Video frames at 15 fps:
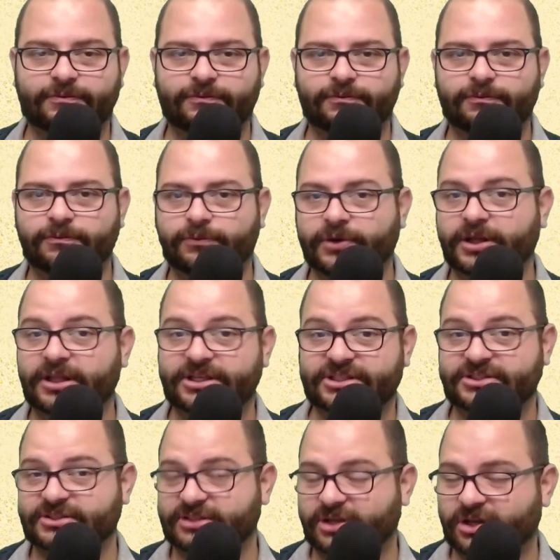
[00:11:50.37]
really
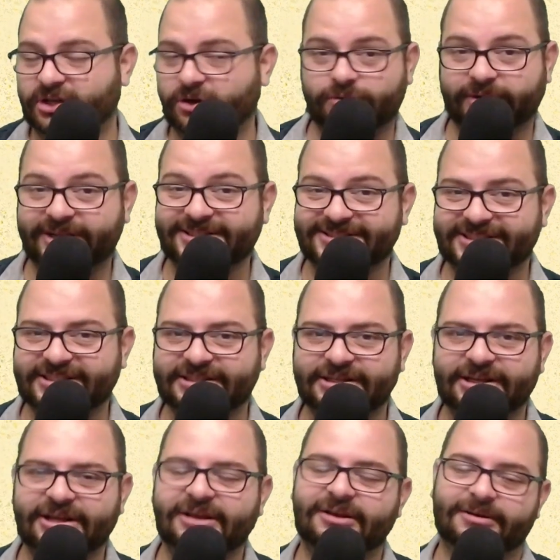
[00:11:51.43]
just go crazy.
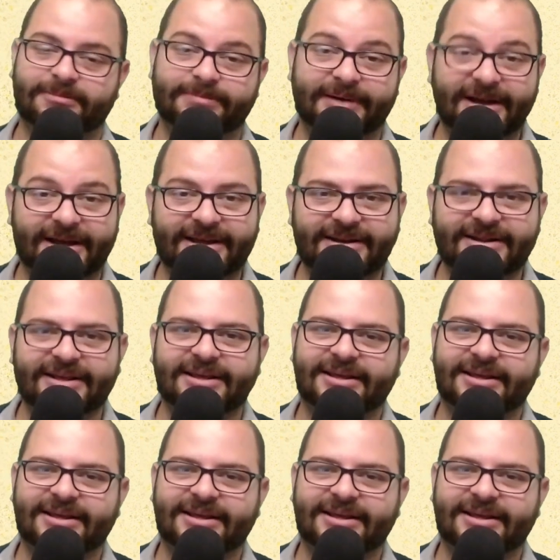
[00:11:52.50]
But